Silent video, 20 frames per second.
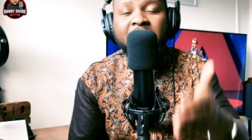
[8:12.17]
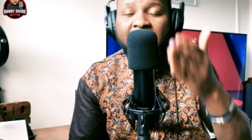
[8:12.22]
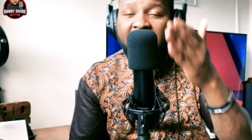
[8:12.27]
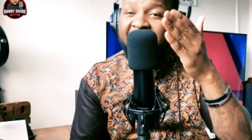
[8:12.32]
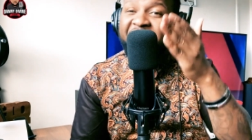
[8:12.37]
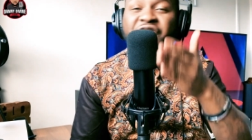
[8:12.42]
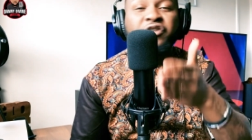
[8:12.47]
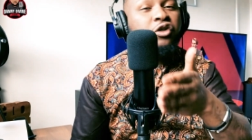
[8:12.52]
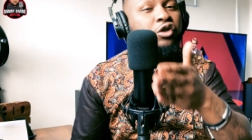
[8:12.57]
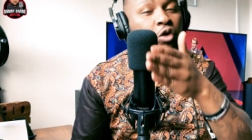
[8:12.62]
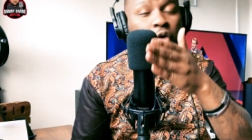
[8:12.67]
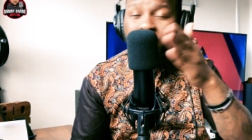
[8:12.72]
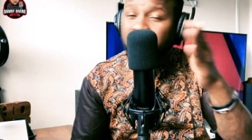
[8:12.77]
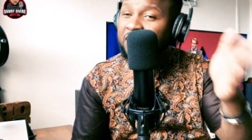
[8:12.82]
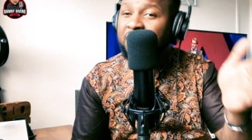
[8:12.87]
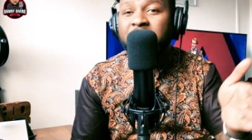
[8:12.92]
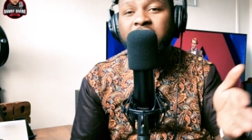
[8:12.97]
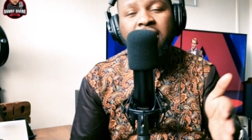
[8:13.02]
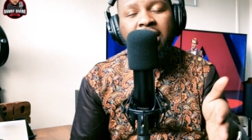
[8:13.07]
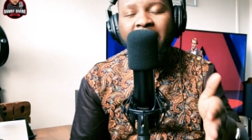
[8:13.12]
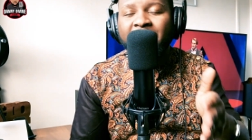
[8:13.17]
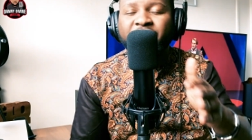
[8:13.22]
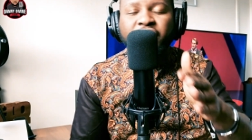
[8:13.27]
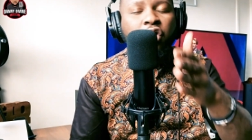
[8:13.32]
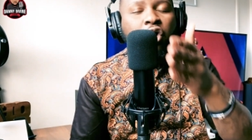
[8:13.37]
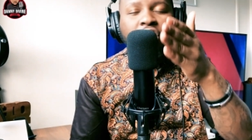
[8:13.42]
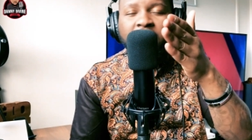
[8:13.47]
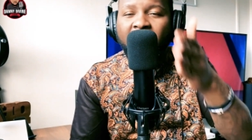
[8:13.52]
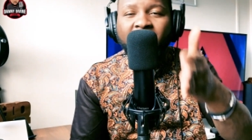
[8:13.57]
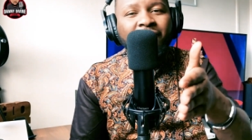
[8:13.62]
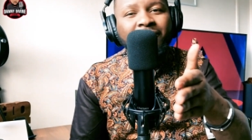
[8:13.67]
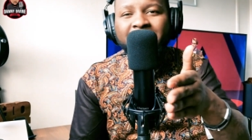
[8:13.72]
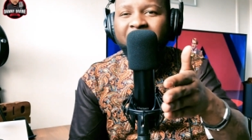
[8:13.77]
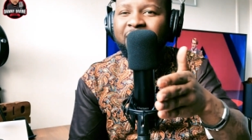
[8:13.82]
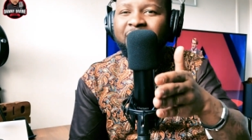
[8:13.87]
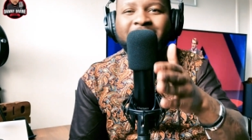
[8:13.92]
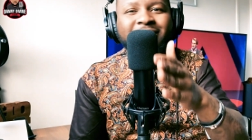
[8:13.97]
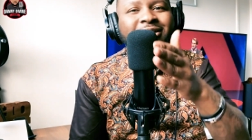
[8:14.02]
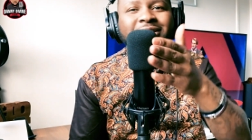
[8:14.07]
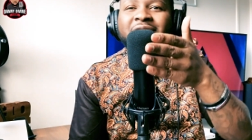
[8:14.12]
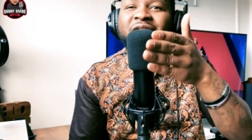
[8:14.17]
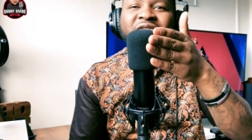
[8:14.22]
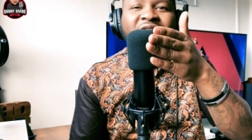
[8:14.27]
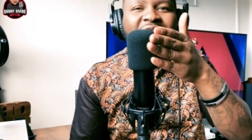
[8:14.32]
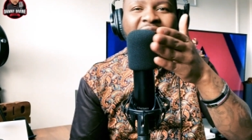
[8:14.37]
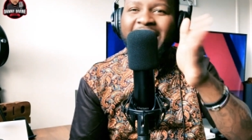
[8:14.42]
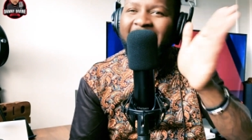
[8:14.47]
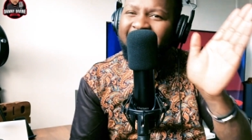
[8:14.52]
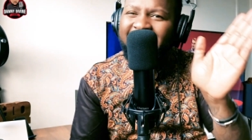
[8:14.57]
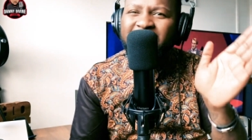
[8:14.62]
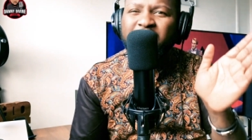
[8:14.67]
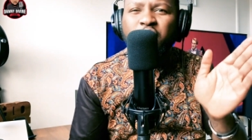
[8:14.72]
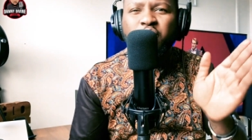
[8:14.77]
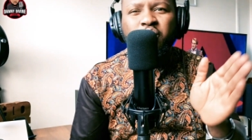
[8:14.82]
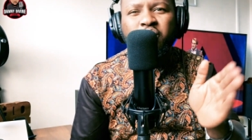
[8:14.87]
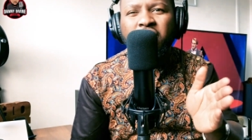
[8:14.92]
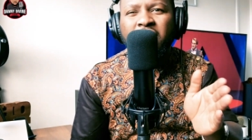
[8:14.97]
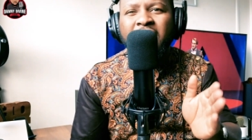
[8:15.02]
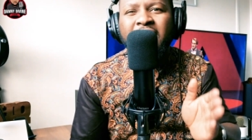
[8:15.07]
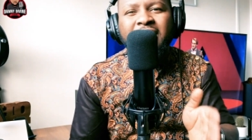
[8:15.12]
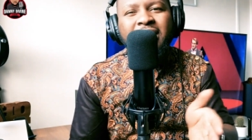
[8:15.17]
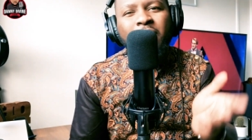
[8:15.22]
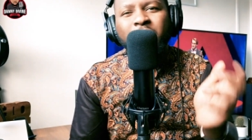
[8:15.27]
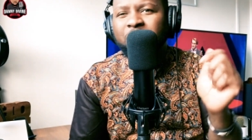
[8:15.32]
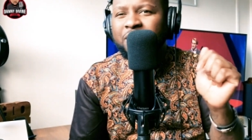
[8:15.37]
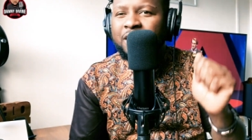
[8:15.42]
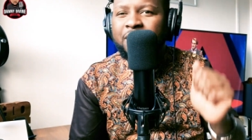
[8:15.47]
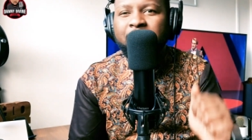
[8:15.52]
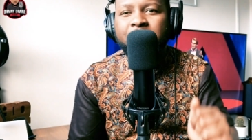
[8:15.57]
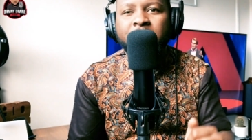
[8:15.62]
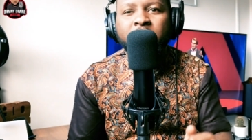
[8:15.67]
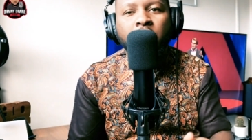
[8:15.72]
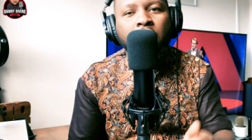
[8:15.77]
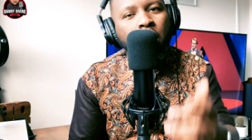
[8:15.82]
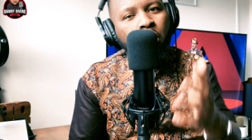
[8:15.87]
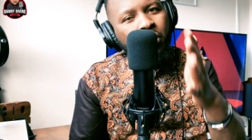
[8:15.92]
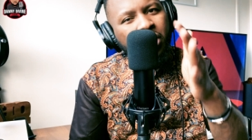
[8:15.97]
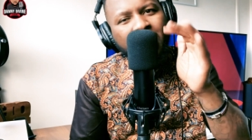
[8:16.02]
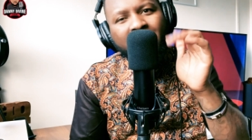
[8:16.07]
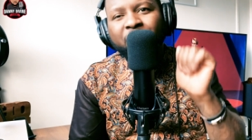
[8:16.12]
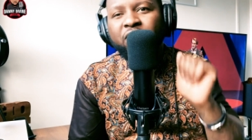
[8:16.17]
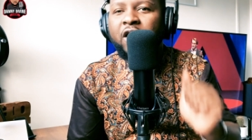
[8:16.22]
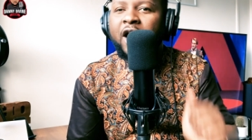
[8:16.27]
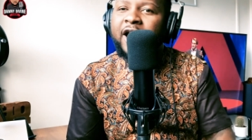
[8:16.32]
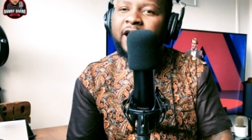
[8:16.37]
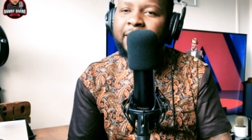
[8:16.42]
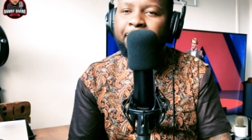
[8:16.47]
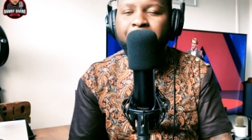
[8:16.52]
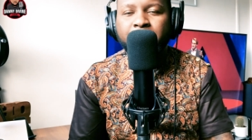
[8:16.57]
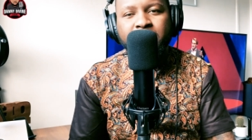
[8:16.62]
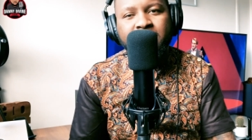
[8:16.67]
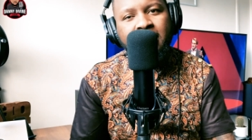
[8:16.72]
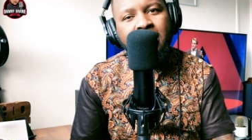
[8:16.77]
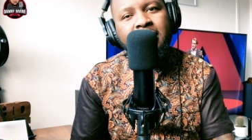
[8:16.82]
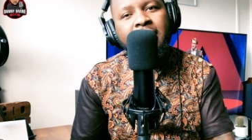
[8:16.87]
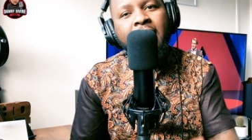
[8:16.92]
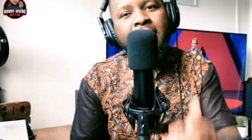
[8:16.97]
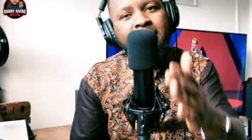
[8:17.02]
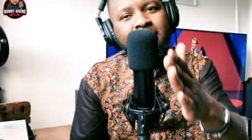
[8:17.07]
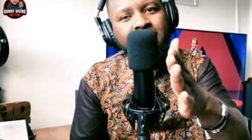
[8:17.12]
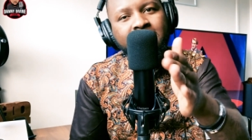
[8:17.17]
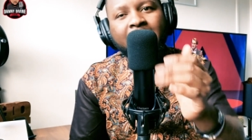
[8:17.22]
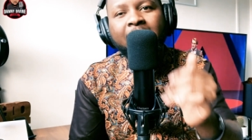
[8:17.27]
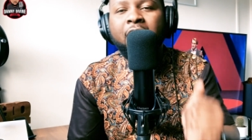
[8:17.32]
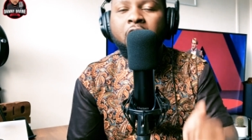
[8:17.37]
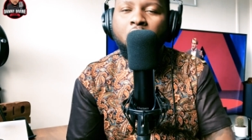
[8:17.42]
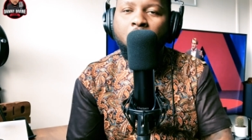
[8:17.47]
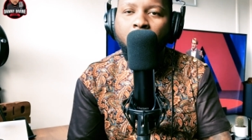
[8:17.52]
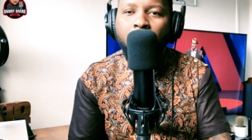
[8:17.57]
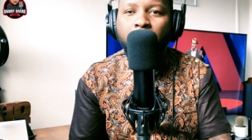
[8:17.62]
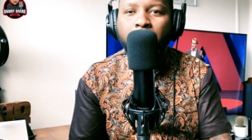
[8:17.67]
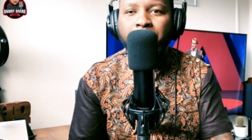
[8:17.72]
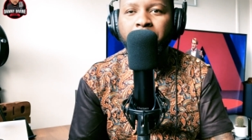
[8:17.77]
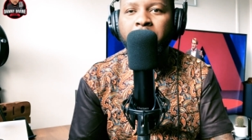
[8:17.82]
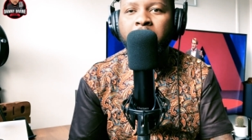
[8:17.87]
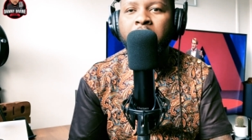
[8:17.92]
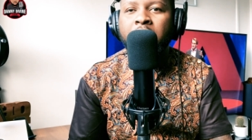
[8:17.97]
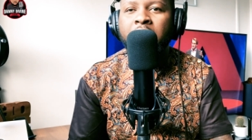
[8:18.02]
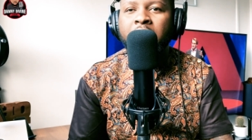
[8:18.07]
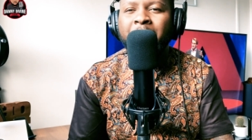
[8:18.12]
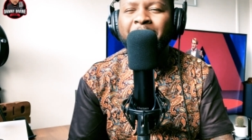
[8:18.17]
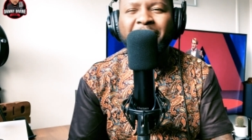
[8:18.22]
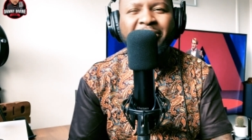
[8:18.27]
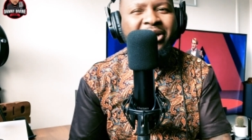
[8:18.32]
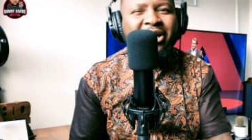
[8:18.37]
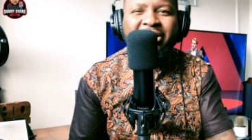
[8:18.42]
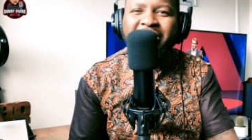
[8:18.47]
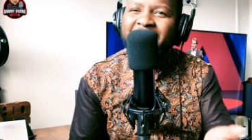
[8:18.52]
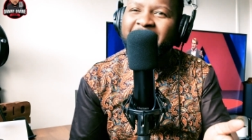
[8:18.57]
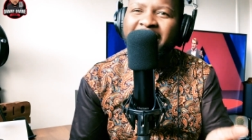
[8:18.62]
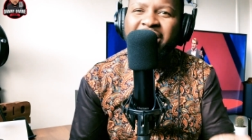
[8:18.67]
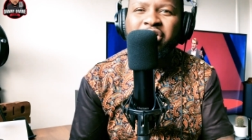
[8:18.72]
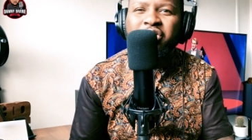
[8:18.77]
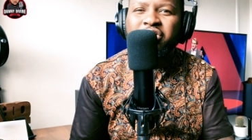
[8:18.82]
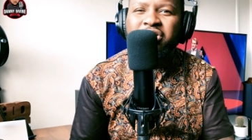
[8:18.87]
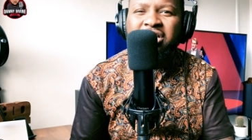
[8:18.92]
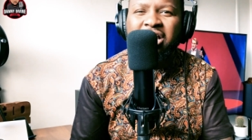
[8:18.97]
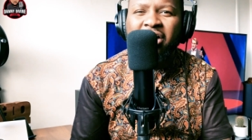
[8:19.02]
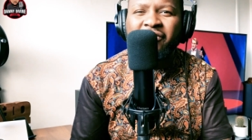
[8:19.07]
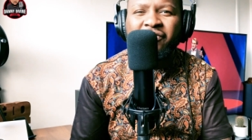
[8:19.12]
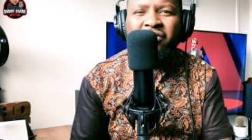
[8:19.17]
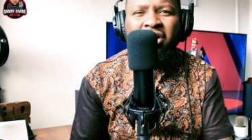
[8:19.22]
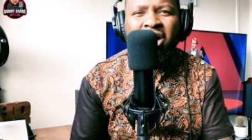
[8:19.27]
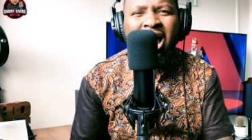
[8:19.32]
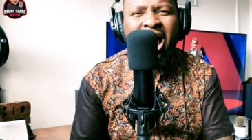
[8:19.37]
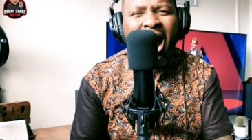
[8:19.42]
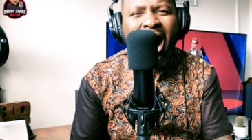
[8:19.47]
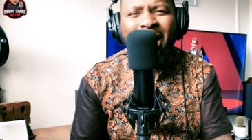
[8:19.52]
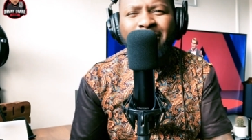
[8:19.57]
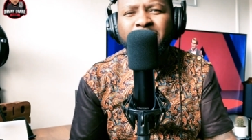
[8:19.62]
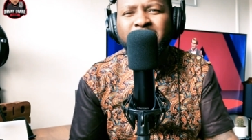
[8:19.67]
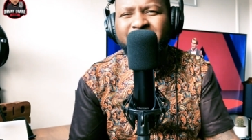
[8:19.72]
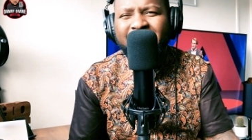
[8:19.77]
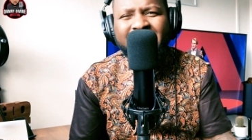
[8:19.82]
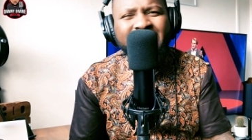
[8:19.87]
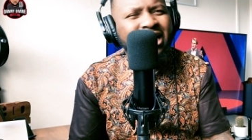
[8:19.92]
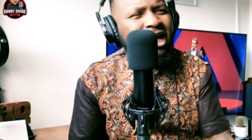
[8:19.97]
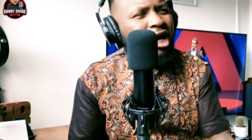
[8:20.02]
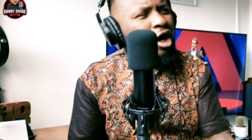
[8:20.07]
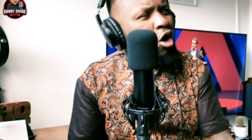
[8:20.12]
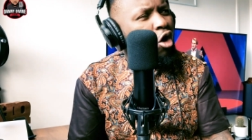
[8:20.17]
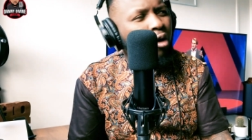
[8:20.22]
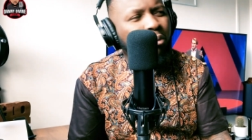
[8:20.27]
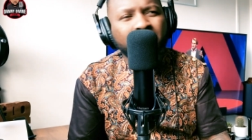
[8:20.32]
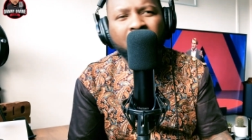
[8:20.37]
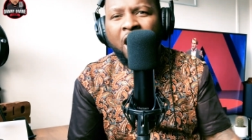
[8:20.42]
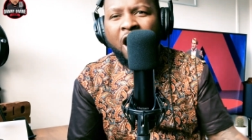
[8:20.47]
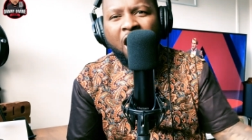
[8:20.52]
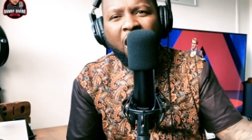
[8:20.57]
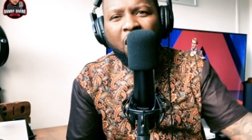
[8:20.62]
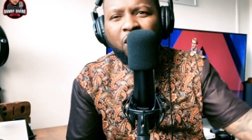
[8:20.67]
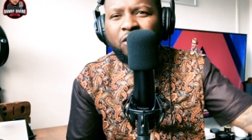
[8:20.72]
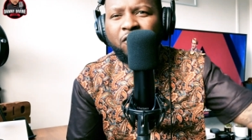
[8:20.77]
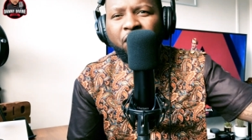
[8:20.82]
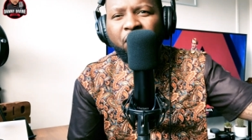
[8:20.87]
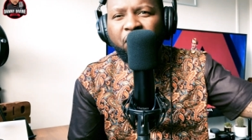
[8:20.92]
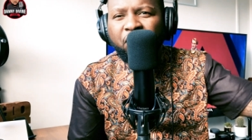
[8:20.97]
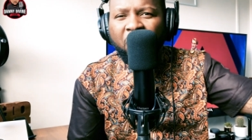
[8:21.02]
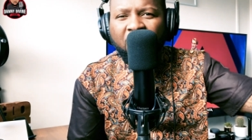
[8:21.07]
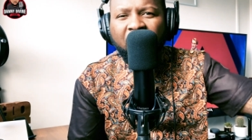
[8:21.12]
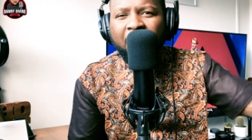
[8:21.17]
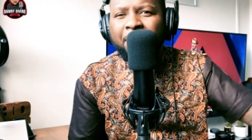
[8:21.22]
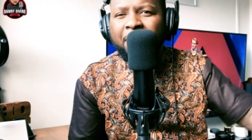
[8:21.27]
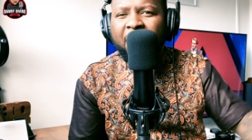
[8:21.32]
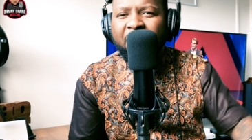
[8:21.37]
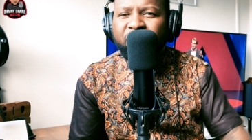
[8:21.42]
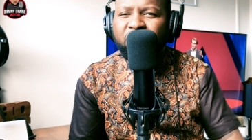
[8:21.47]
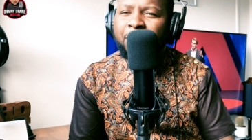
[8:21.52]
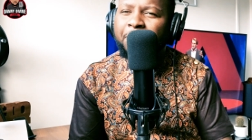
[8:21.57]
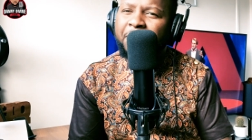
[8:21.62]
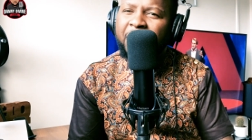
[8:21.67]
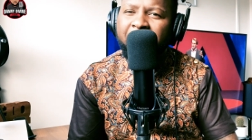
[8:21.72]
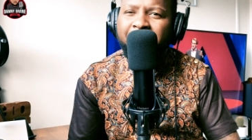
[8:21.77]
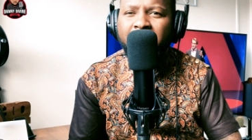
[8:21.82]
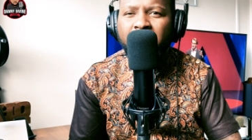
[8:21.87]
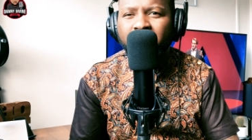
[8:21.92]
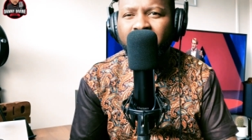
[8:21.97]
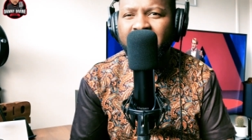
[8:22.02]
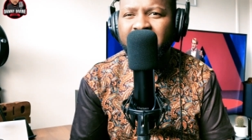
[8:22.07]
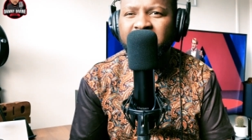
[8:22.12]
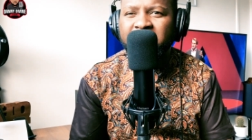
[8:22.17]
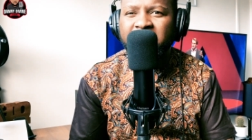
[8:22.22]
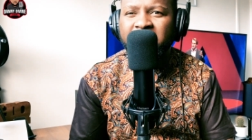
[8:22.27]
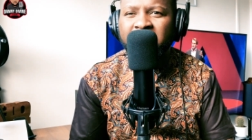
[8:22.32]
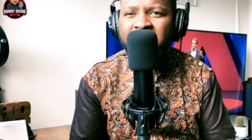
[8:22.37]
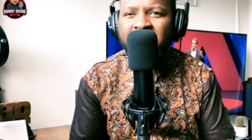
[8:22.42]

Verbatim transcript: if you don't if your government doesn't even like you, they will say to you, "We give you 80%, stay at home." But you're thinking yourself, "I'm staying at home. How the fuck am I have to pay my rent?"